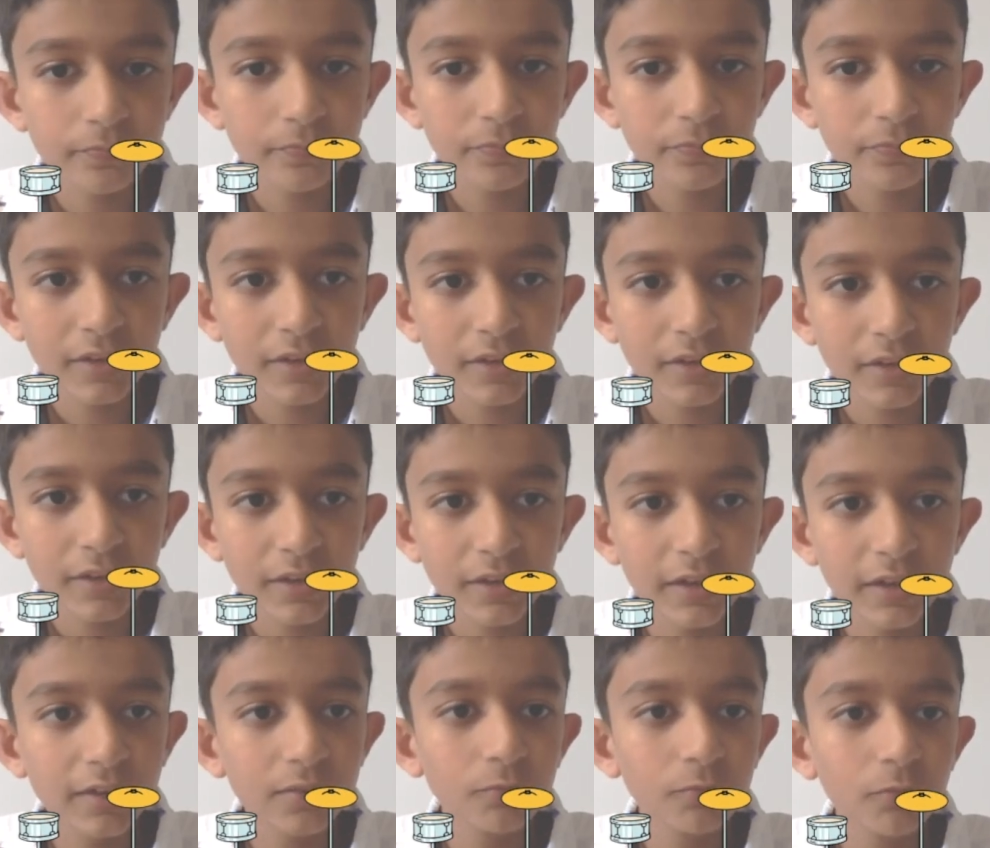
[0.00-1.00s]
and
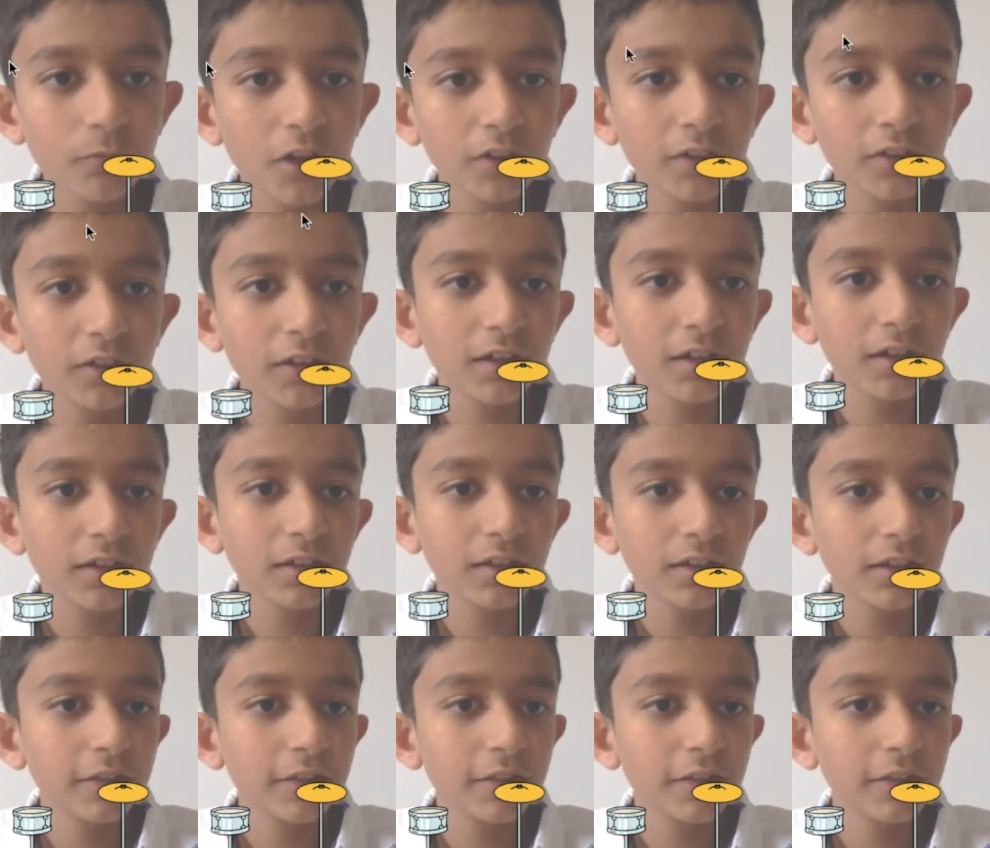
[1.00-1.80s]
voila. If you